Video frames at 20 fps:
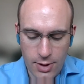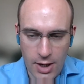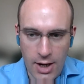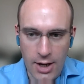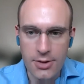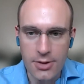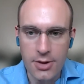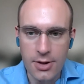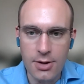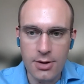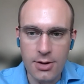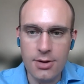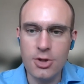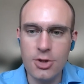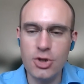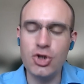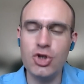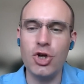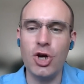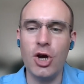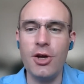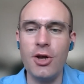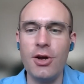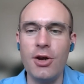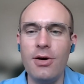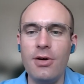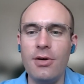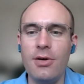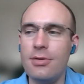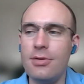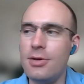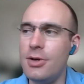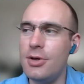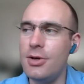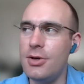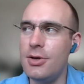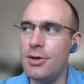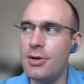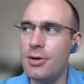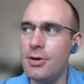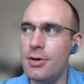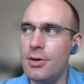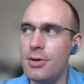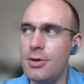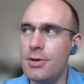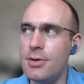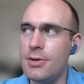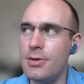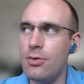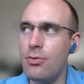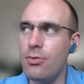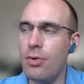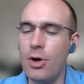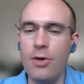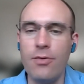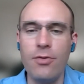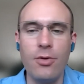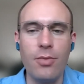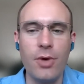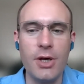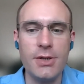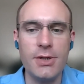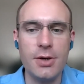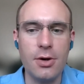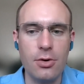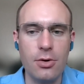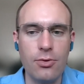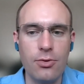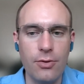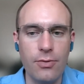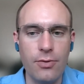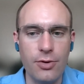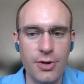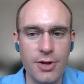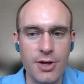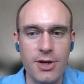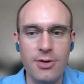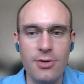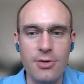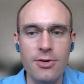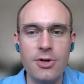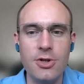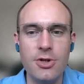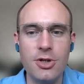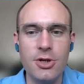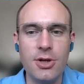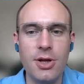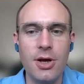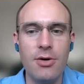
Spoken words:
I think China is one of the best countries for technology